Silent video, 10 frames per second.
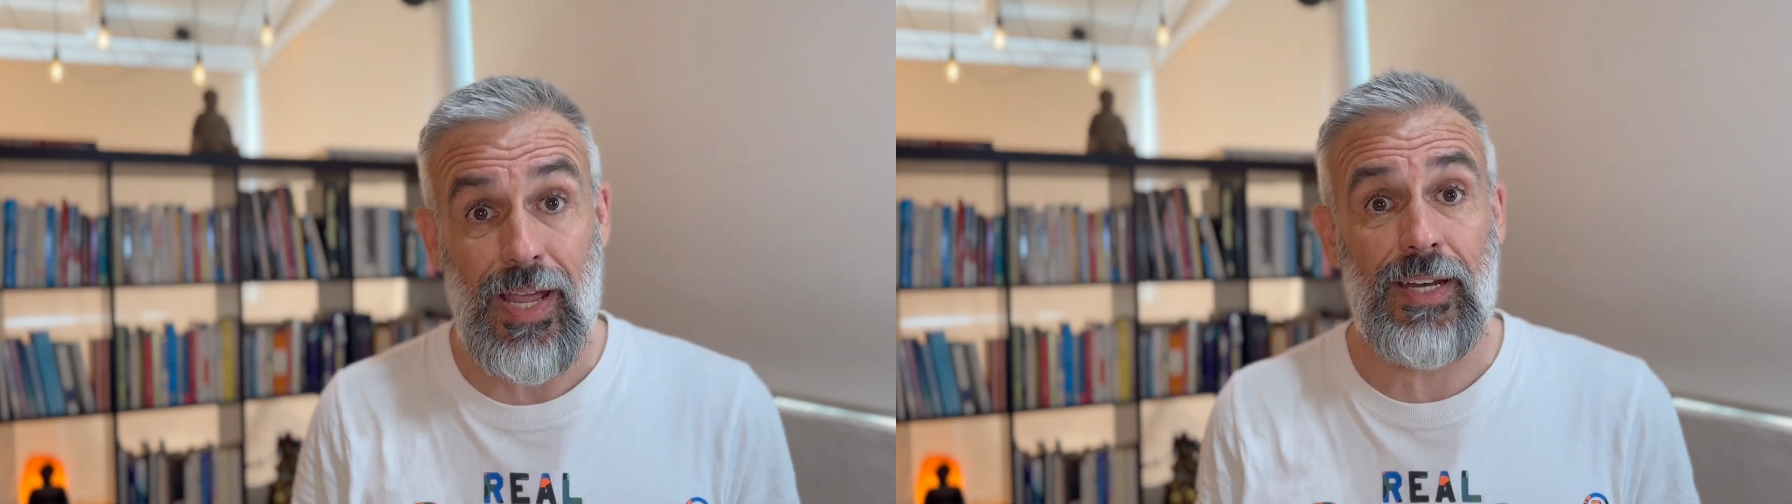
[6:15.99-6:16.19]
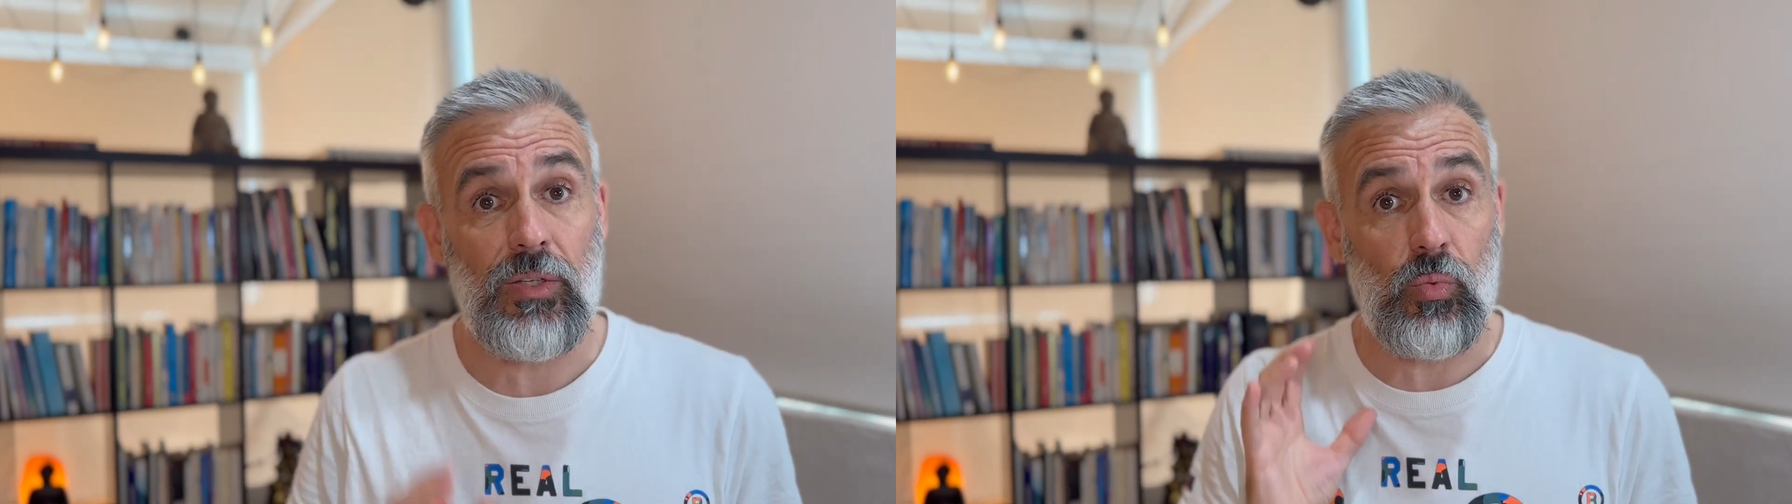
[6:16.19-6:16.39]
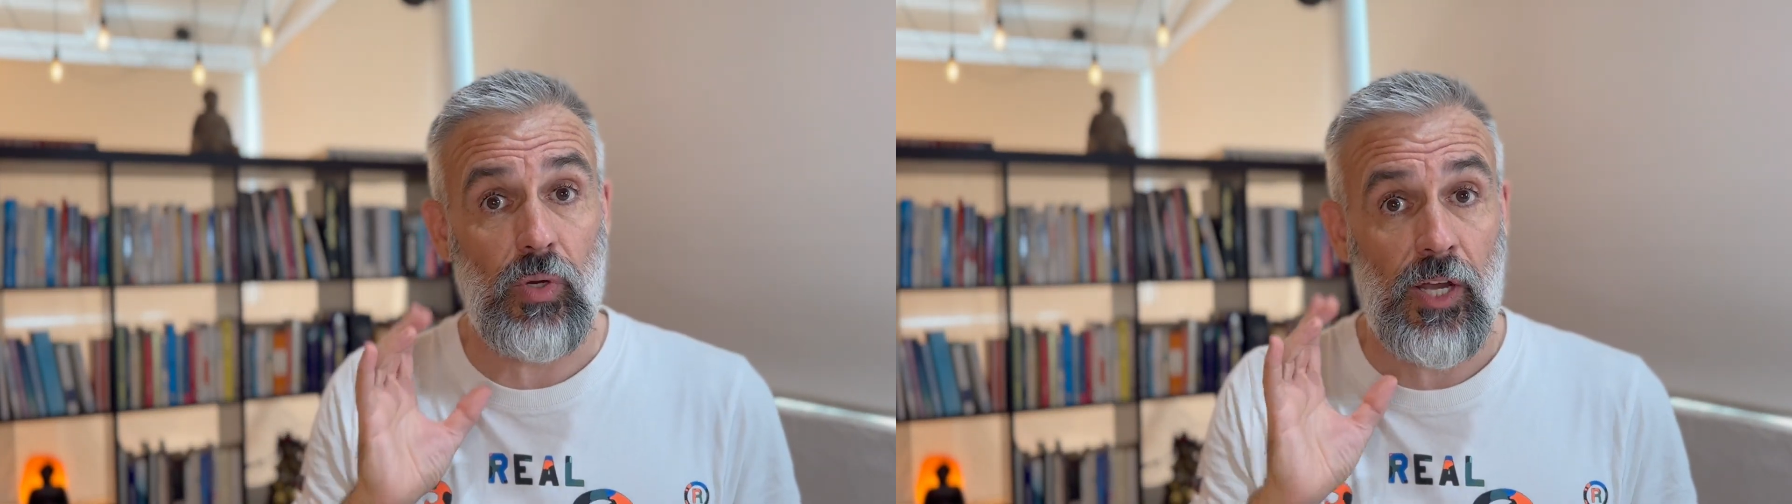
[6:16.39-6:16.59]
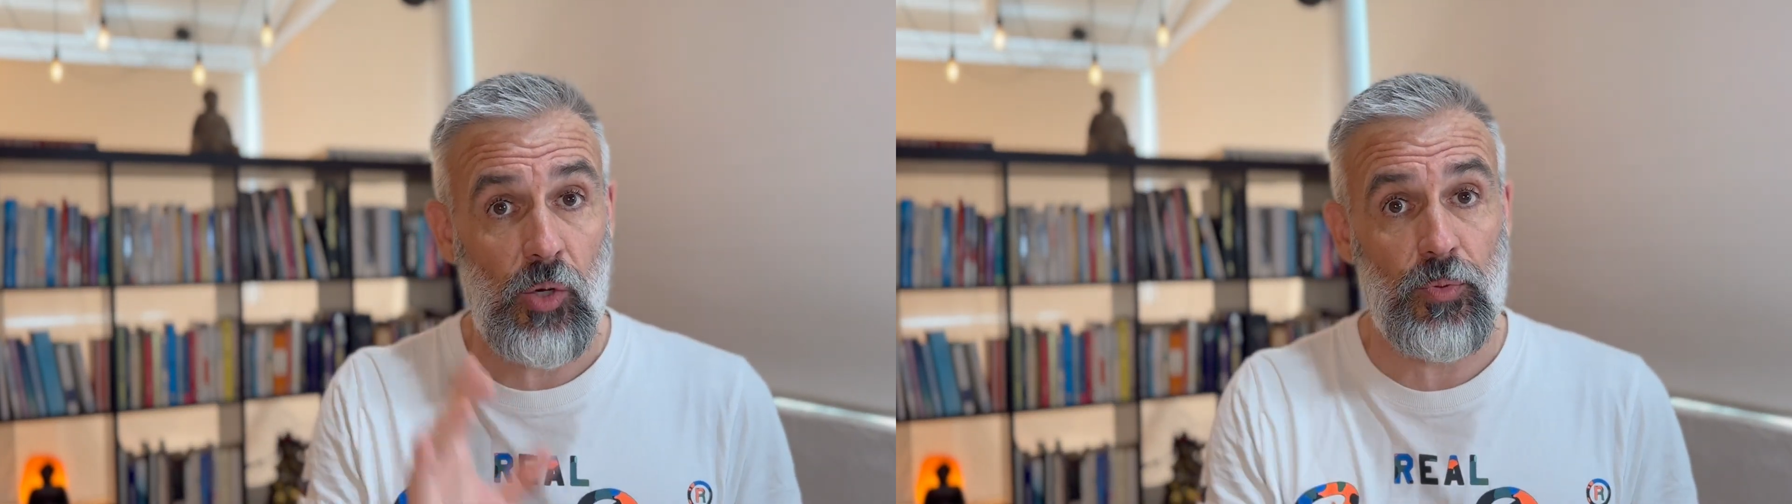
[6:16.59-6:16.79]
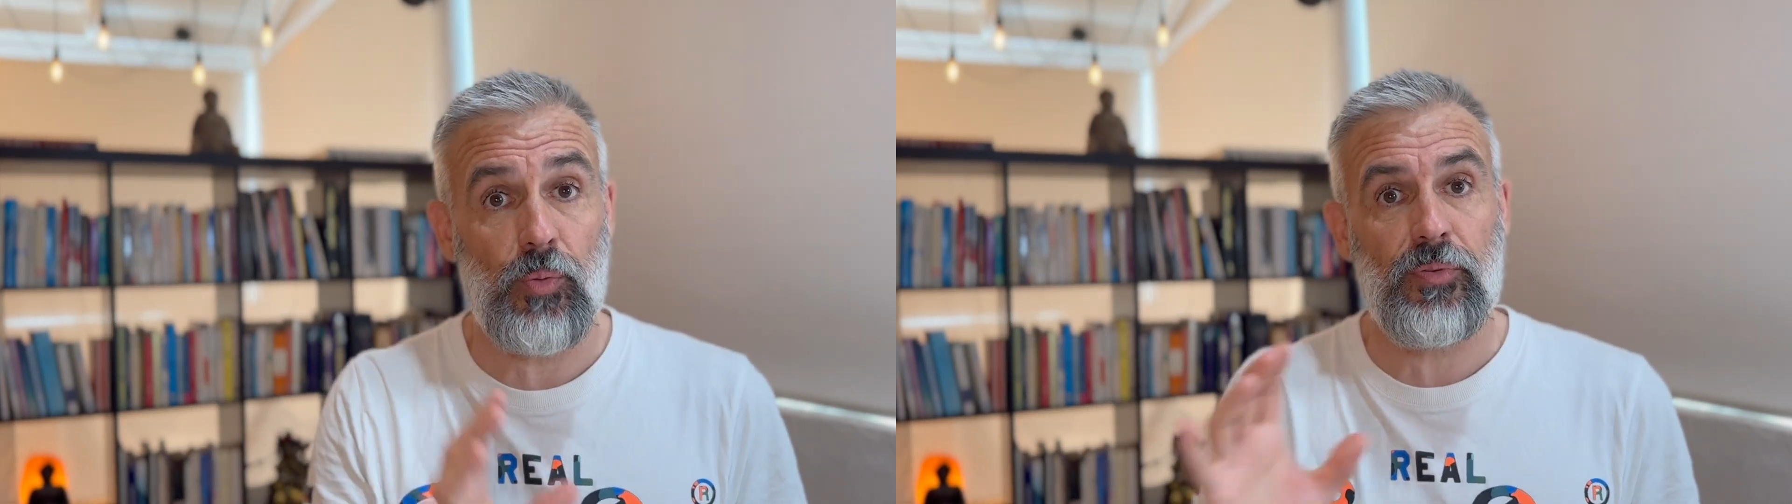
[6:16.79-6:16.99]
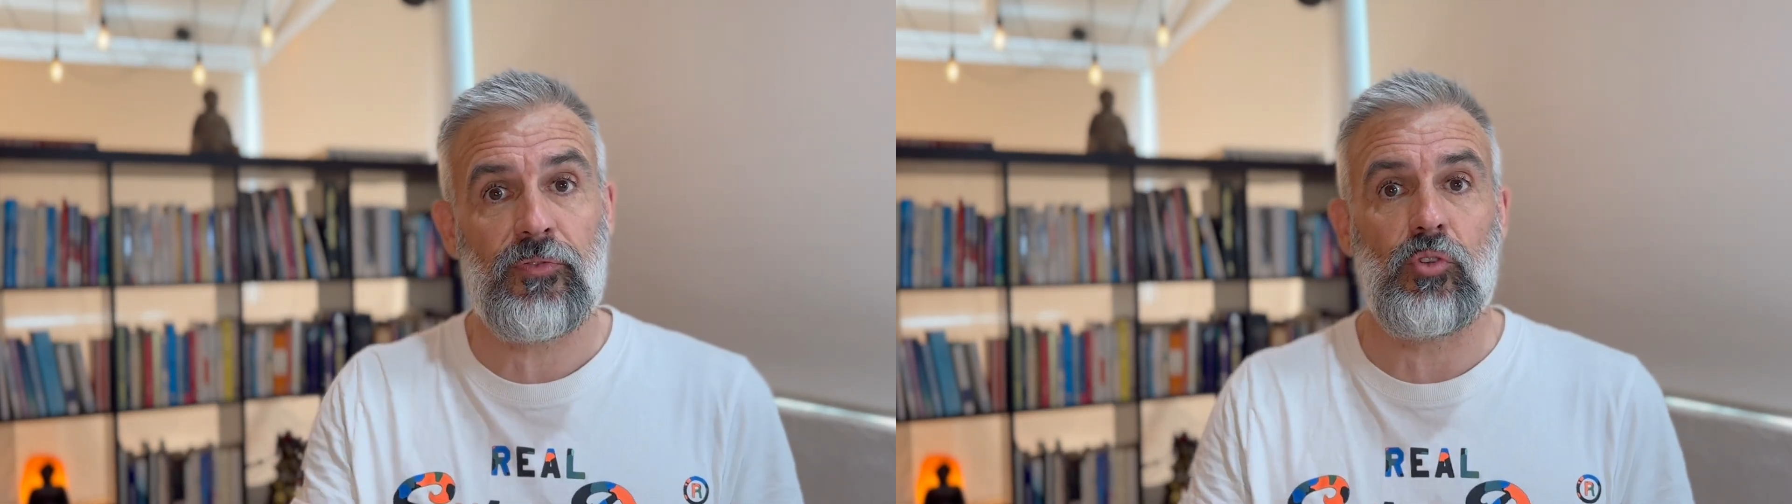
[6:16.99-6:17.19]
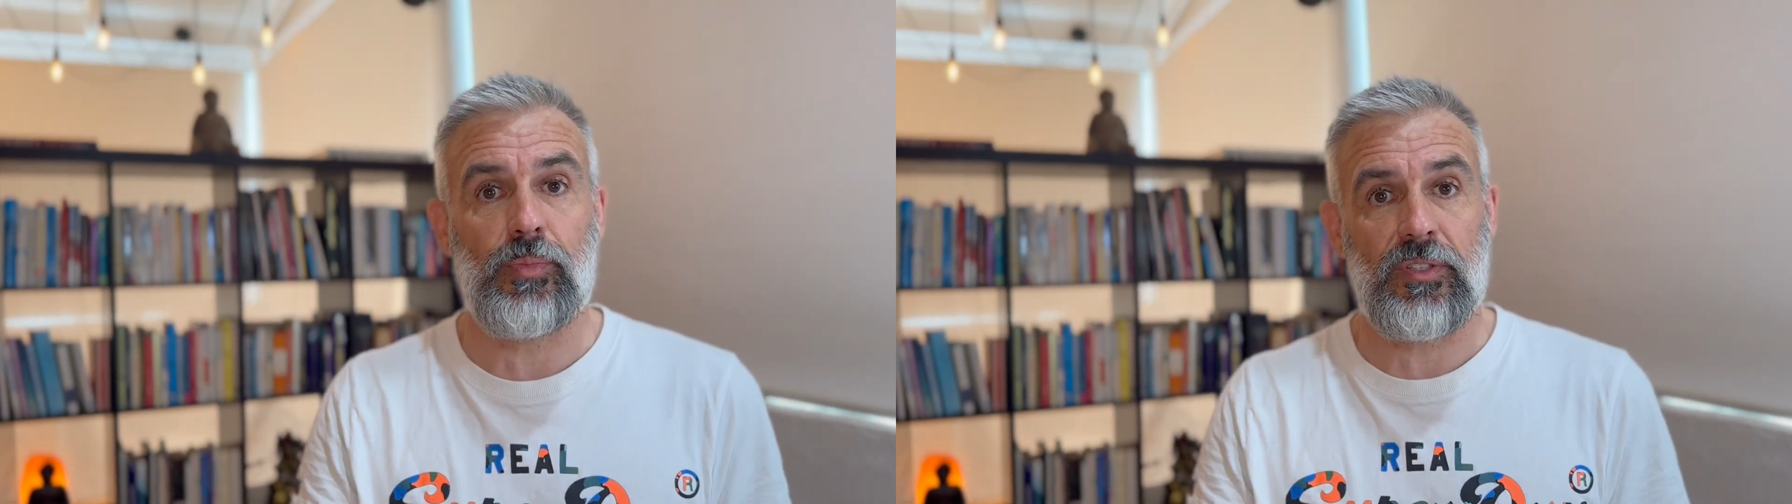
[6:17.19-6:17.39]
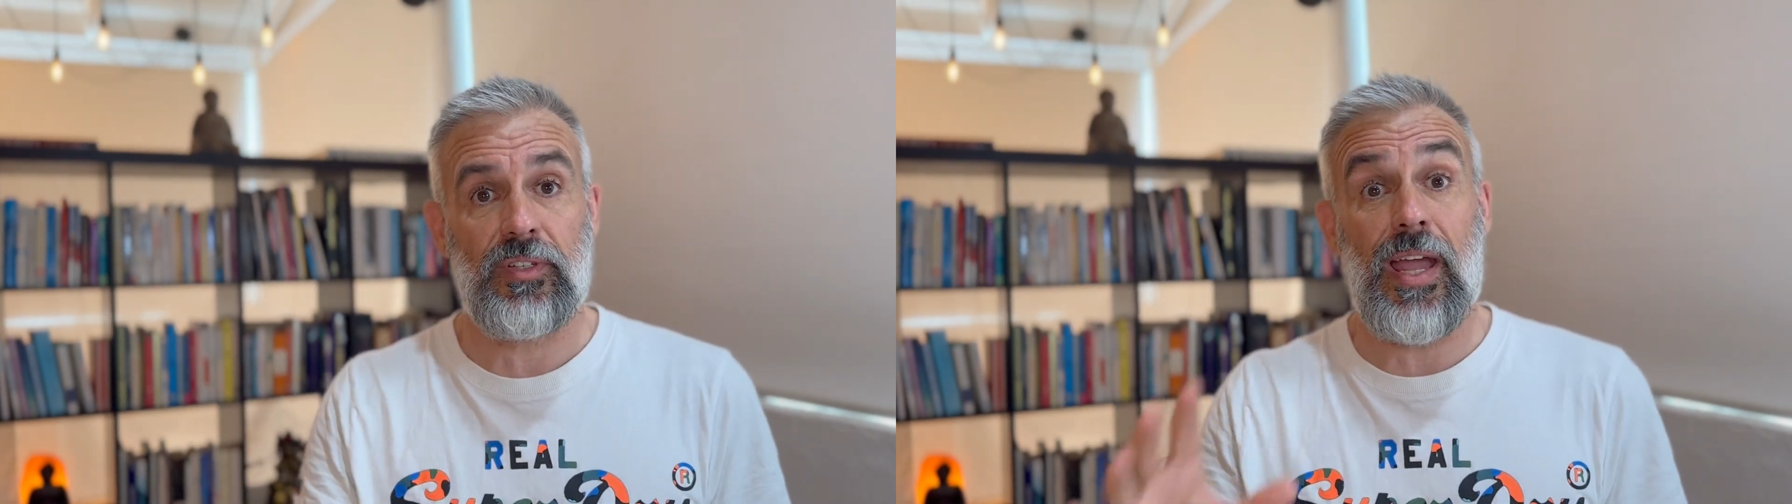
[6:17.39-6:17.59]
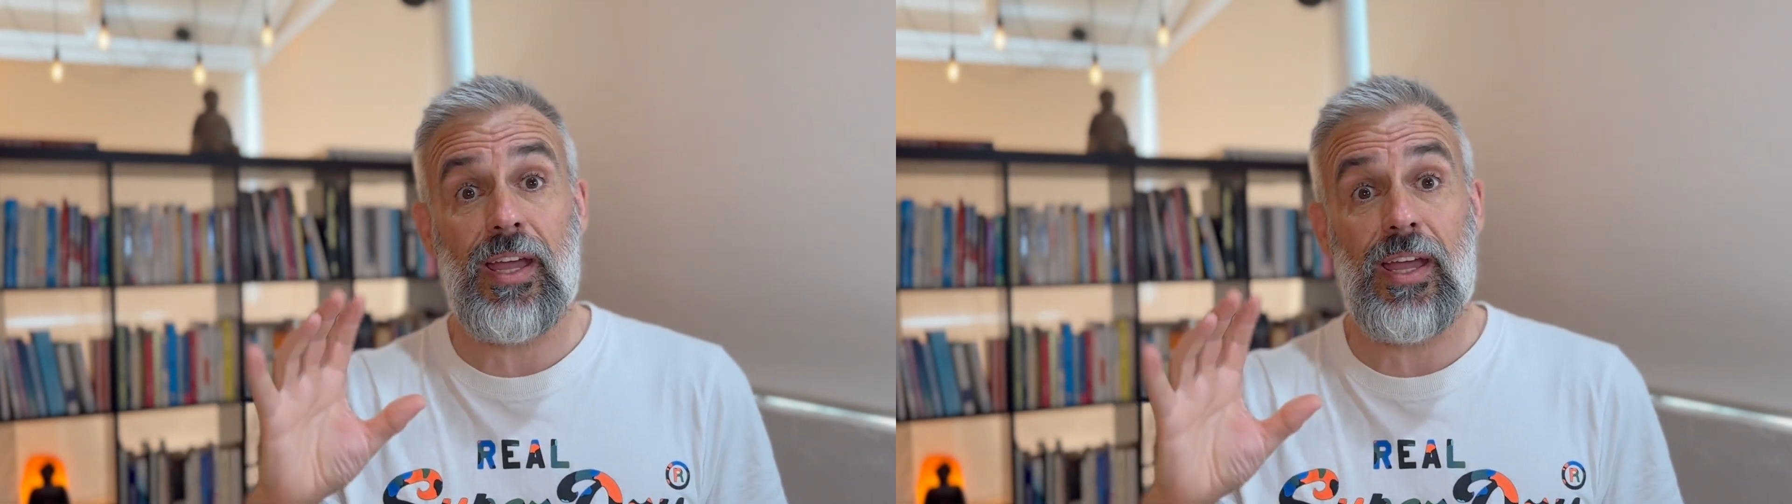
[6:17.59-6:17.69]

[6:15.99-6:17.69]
and it will help your performance